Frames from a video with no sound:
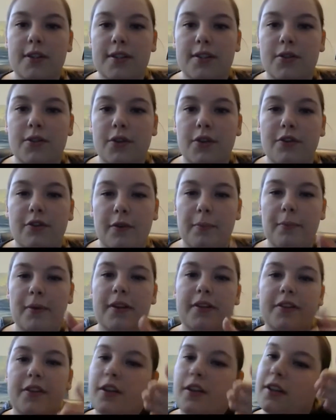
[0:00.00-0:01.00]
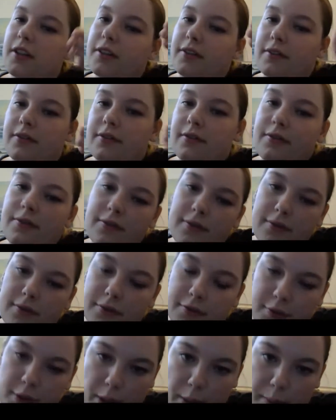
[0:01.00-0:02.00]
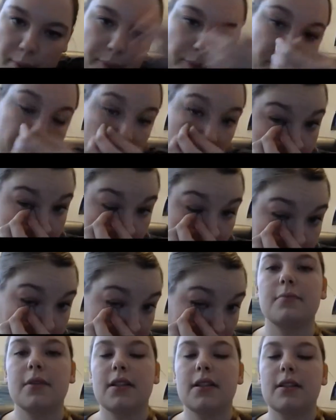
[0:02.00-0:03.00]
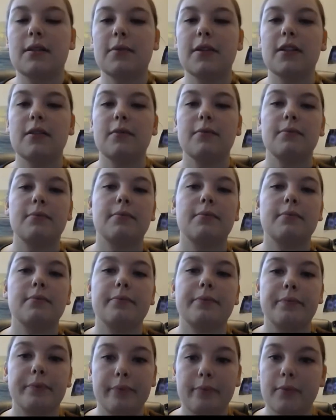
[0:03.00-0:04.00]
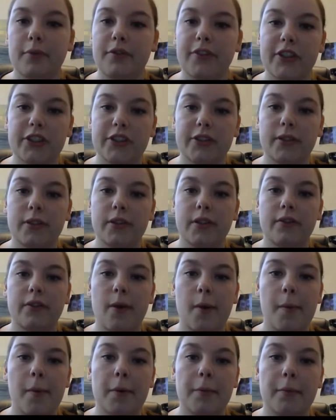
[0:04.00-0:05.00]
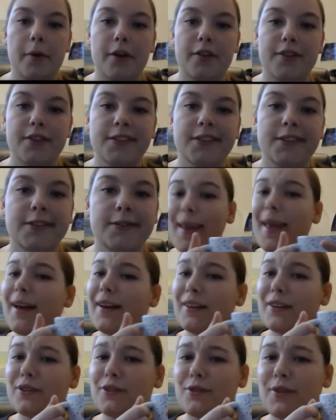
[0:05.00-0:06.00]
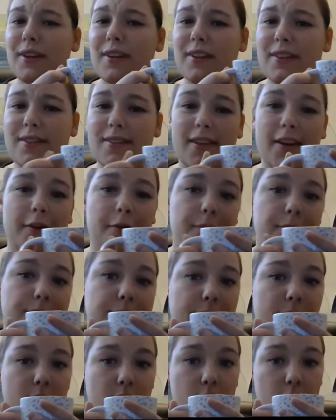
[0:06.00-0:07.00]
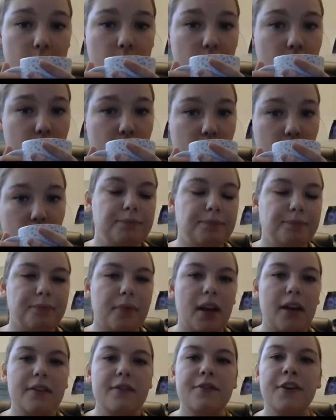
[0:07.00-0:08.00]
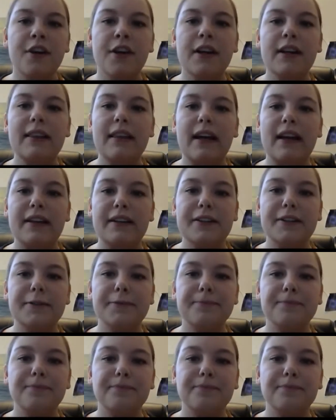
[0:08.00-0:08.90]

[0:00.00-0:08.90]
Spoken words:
is sort of a build on from the last PDP, professional development project. I can try this now. It's very light.